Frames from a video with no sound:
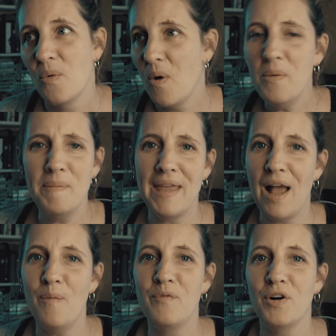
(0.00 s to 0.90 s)
What would be
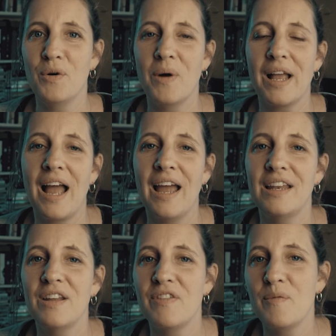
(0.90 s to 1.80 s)
helpful? What
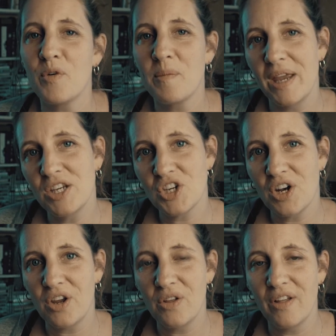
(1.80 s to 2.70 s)
kind of
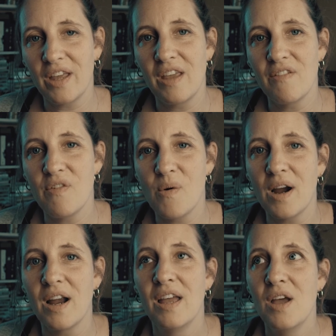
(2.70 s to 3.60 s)
information are you looking for?